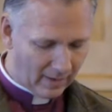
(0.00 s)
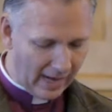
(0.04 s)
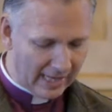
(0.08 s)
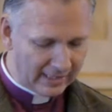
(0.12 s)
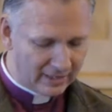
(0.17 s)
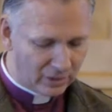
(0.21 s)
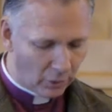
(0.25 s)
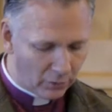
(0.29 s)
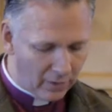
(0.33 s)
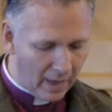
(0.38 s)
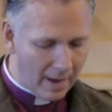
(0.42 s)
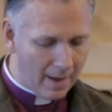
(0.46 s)

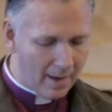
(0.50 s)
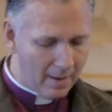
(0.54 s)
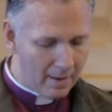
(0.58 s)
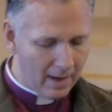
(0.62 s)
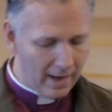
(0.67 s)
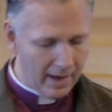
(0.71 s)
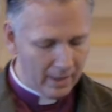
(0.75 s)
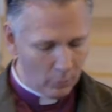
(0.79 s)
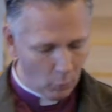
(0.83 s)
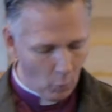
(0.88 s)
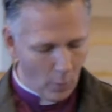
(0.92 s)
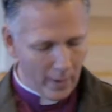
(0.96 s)
And so
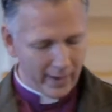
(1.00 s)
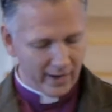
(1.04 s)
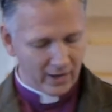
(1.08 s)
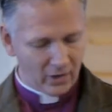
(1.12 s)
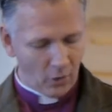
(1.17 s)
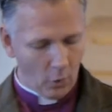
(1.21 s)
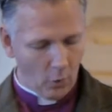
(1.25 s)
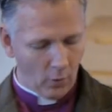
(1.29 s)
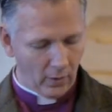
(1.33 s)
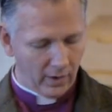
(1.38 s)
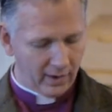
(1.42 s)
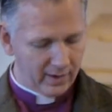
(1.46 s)
they, in one
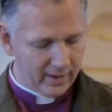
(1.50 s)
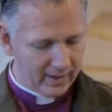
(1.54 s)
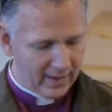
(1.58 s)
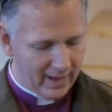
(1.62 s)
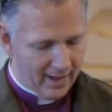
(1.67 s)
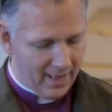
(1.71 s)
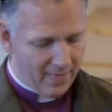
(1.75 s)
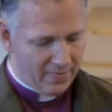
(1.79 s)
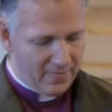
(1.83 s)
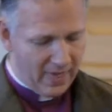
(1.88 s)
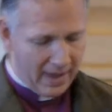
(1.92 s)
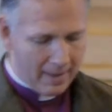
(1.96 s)
accord,
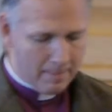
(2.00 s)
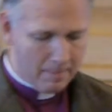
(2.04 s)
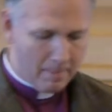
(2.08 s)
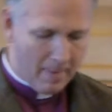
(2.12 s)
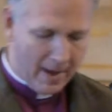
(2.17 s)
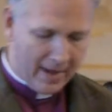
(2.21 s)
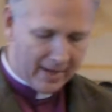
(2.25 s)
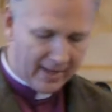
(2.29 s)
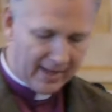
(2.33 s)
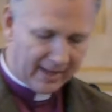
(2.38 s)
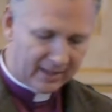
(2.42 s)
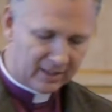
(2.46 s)
they
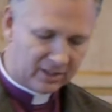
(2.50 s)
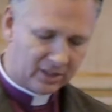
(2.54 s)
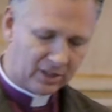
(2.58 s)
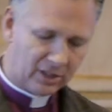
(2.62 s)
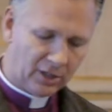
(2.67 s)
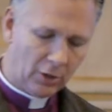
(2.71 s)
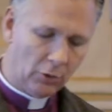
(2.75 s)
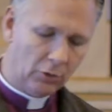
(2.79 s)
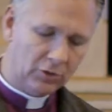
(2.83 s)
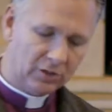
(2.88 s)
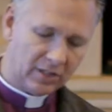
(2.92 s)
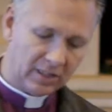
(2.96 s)
make
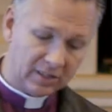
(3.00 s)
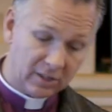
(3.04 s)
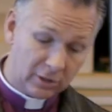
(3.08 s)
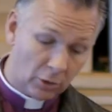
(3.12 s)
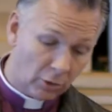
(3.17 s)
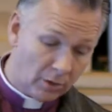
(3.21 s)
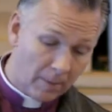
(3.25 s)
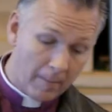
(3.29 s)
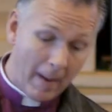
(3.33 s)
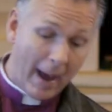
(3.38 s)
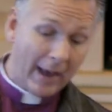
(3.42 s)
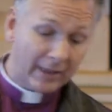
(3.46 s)
excuses.
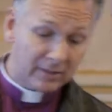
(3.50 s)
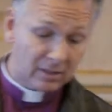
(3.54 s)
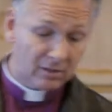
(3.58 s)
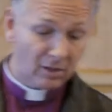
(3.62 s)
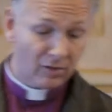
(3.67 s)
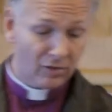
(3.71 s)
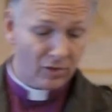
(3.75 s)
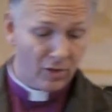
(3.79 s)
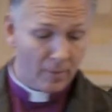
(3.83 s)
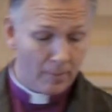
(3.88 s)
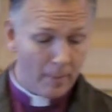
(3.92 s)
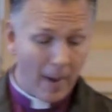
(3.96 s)
So the
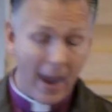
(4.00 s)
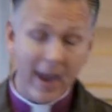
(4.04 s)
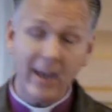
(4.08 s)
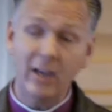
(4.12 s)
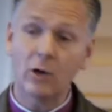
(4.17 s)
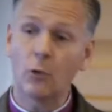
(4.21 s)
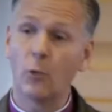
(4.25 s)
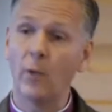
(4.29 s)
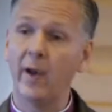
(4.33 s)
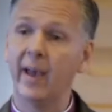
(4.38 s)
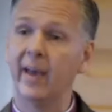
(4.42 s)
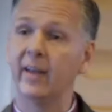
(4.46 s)
master of the
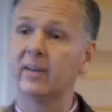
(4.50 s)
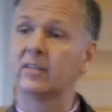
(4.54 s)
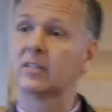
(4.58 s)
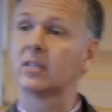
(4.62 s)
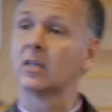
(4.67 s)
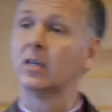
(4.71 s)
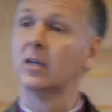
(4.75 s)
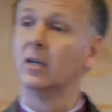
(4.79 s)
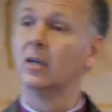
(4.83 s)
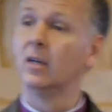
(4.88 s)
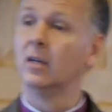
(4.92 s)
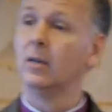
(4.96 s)

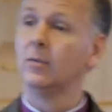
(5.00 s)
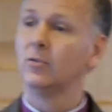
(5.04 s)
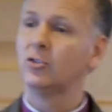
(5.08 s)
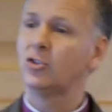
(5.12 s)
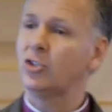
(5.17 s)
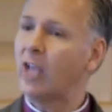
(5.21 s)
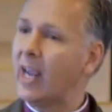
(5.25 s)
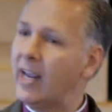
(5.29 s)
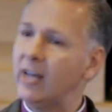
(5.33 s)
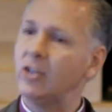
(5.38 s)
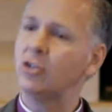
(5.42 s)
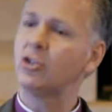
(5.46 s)
banquet
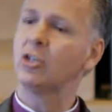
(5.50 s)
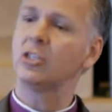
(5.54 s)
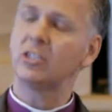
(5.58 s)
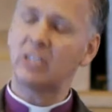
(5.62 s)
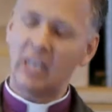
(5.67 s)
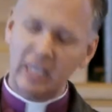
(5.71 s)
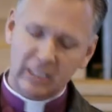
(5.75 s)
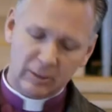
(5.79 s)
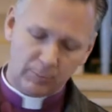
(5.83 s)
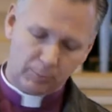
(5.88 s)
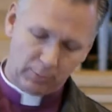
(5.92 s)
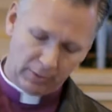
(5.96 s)

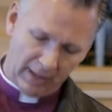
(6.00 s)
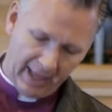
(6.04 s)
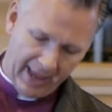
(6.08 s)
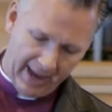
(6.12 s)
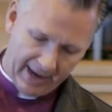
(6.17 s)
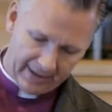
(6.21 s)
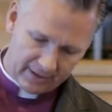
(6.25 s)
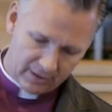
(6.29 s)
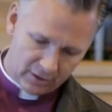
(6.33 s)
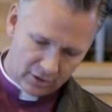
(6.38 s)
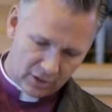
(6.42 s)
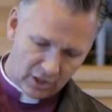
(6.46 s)
changes his
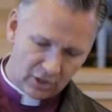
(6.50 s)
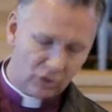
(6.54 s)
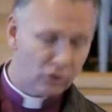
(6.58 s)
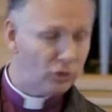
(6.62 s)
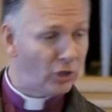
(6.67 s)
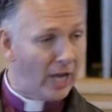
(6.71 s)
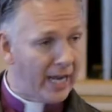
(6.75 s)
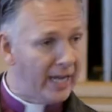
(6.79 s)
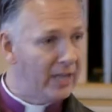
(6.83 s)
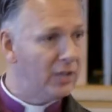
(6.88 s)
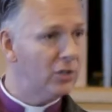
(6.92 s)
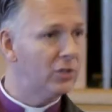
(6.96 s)
plans and
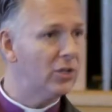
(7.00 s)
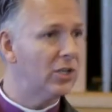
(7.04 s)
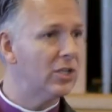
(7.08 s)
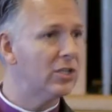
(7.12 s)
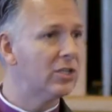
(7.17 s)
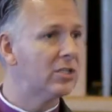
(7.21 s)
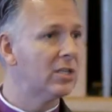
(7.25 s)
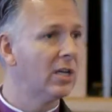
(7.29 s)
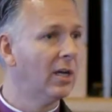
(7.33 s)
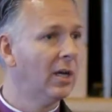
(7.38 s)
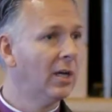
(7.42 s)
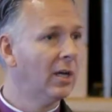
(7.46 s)

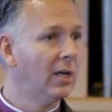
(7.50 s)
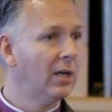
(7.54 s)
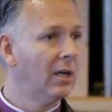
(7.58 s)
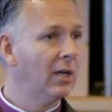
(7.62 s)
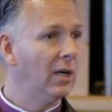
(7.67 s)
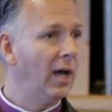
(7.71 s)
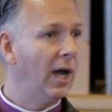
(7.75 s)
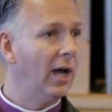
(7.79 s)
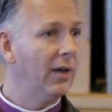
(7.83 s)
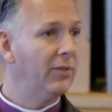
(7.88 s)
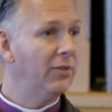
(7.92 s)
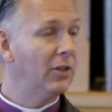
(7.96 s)
changes
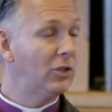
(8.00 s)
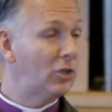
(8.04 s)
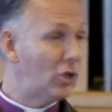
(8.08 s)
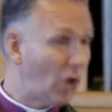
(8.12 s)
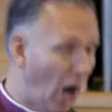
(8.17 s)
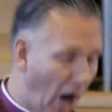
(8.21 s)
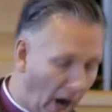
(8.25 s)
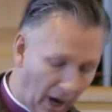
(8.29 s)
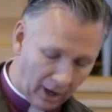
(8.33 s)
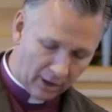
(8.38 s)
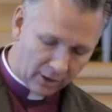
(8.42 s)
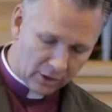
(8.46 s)
uh, the
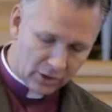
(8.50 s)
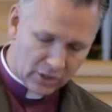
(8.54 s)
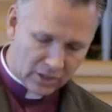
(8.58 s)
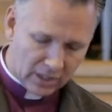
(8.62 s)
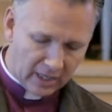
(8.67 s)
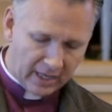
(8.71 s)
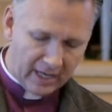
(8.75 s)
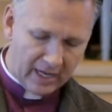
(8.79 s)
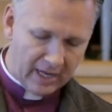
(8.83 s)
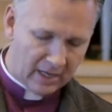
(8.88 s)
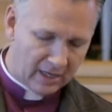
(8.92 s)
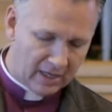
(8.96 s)
charge
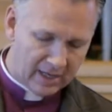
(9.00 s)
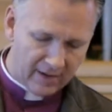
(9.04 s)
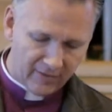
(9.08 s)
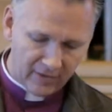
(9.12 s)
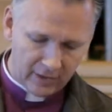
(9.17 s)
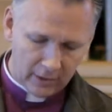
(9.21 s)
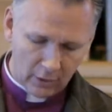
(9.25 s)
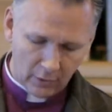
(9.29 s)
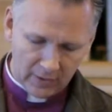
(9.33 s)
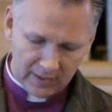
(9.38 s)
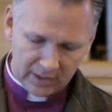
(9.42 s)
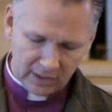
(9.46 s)
that he had
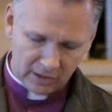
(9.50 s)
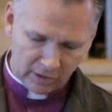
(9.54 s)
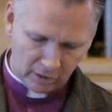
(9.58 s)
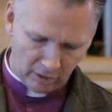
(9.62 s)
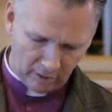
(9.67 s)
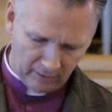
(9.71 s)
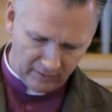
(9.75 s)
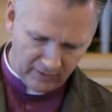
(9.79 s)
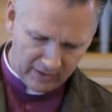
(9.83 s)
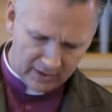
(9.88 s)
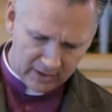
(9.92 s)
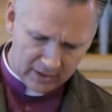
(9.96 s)
given to his
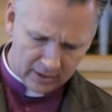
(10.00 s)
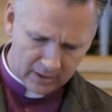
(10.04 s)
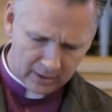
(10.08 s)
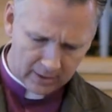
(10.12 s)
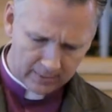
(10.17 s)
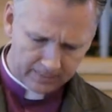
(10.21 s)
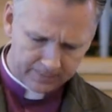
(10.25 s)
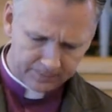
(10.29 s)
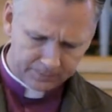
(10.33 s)
servant.